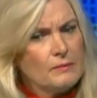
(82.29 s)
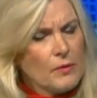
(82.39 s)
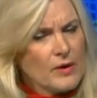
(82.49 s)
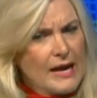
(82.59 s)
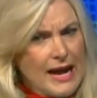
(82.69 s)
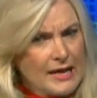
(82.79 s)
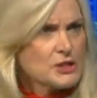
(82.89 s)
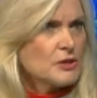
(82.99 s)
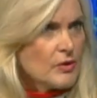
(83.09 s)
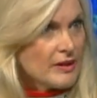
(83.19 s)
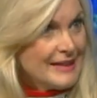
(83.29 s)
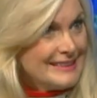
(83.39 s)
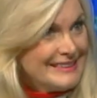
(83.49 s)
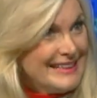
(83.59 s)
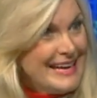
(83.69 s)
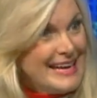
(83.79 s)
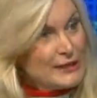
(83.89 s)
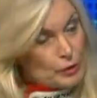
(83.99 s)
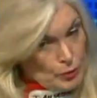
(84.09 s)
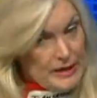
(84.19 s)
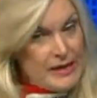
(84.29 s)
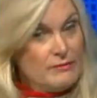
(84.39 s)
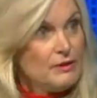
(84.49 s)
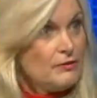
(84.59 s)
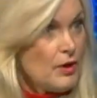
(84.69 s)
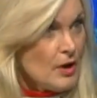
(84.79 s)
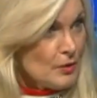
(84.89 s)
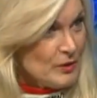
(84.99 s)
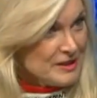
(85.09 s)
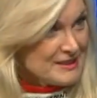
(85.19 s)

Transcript: more action oriented mm -hmm. and grieve forward.